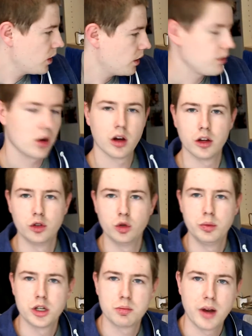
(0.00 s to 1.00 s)
I've got
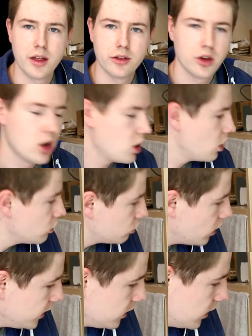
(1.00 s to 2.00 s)
Anubias plant
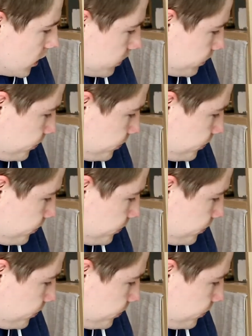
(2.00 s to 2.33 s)
right here.